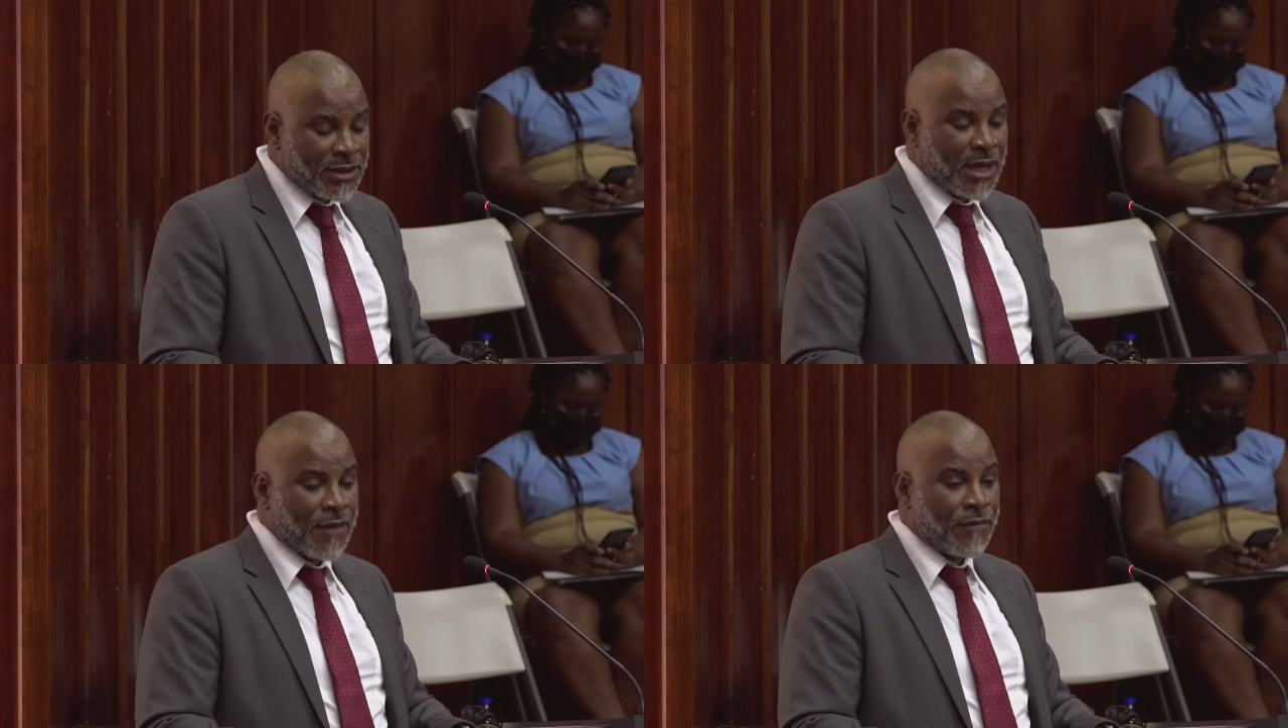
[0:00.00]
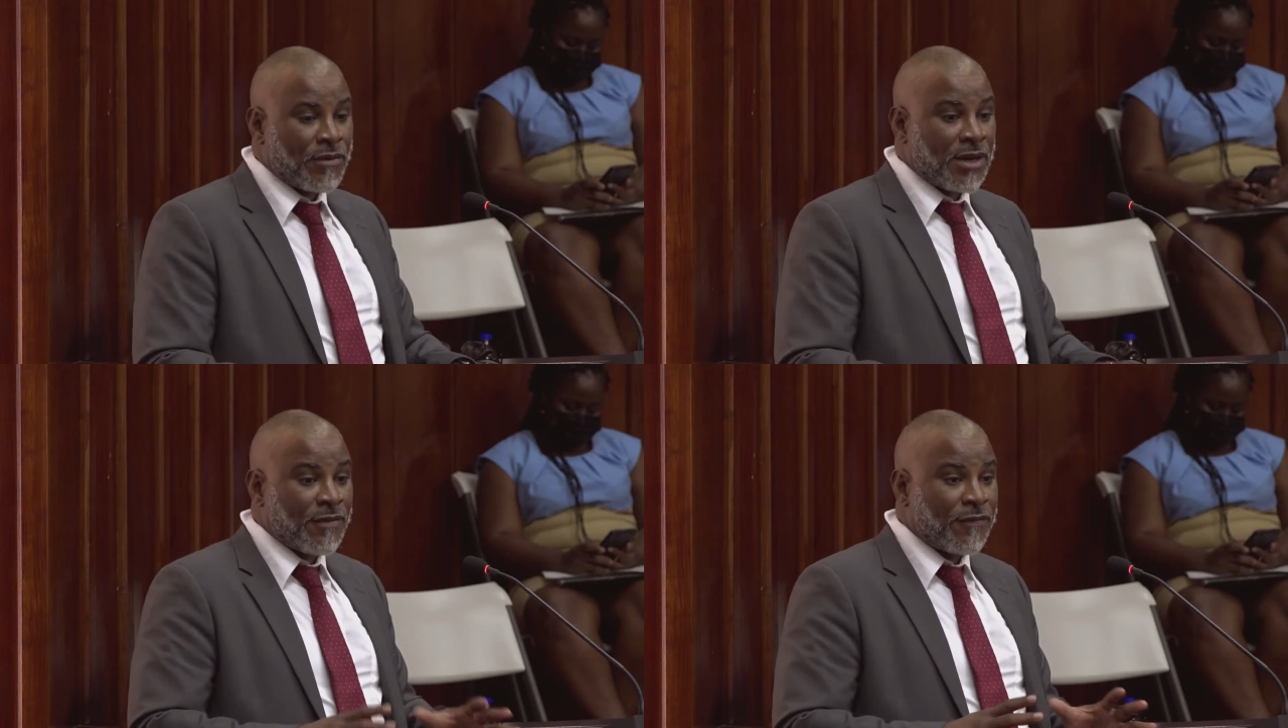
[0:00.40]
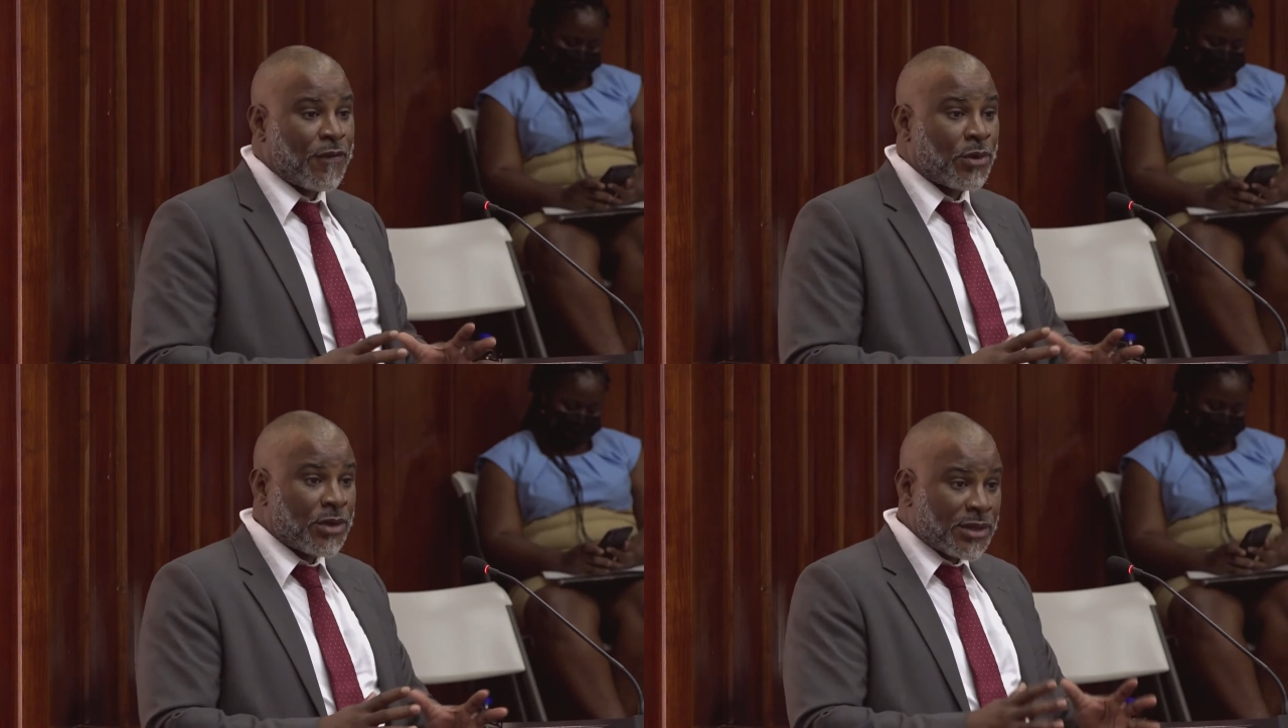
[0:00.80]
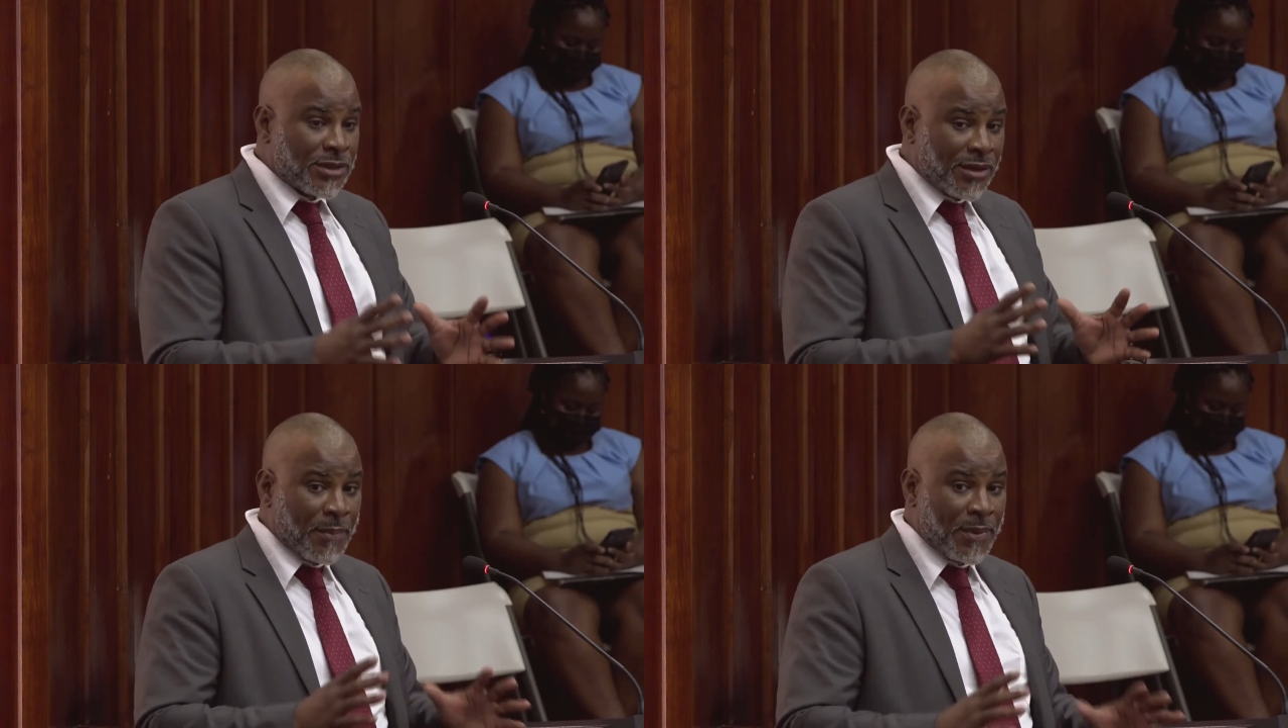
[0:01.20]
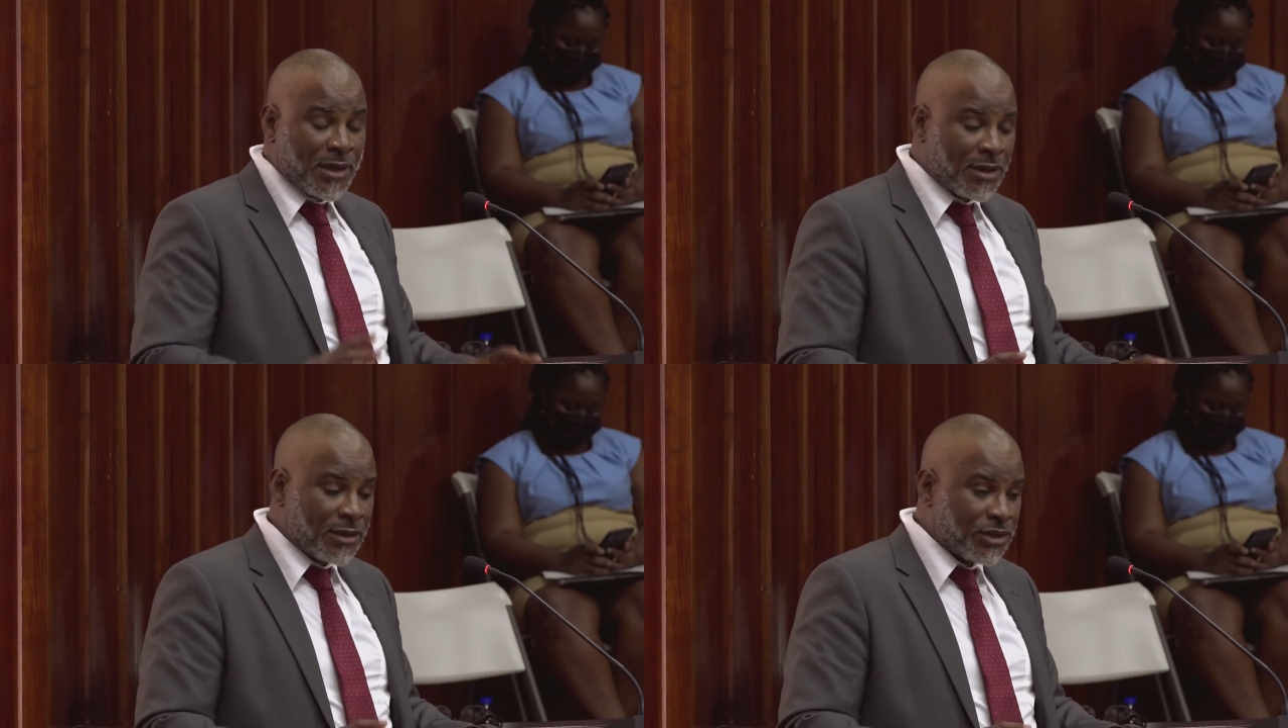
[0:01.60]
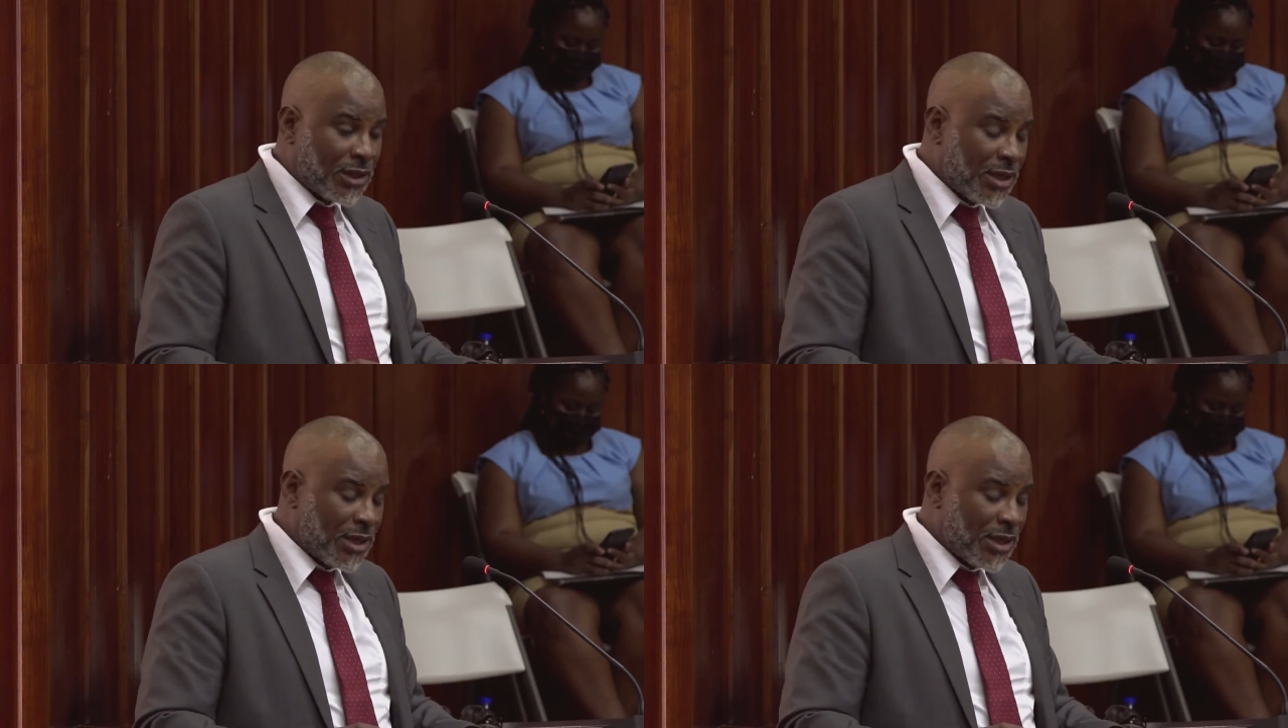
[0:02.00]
they've really focused on apiculture